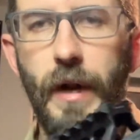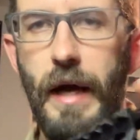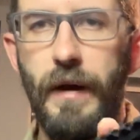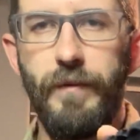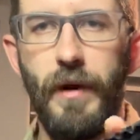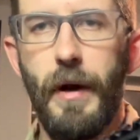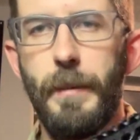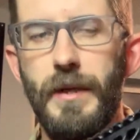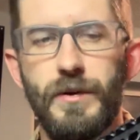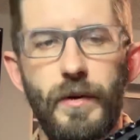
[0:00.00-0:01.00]
I have not
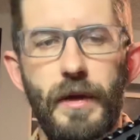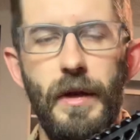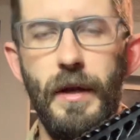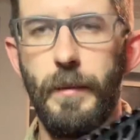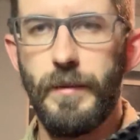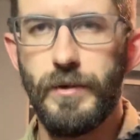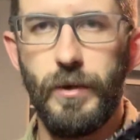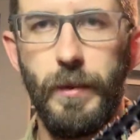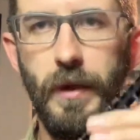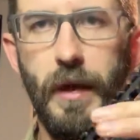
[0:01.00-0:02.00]
messed with it. I'm
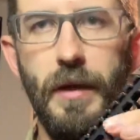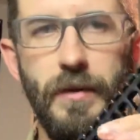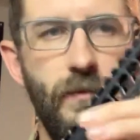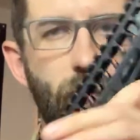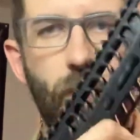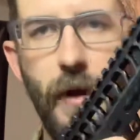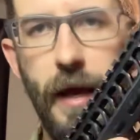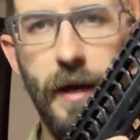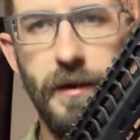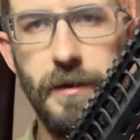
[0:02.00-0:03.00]
assuming that it's full
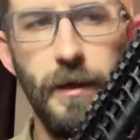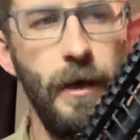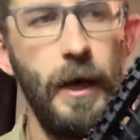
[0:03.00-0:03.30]
gas.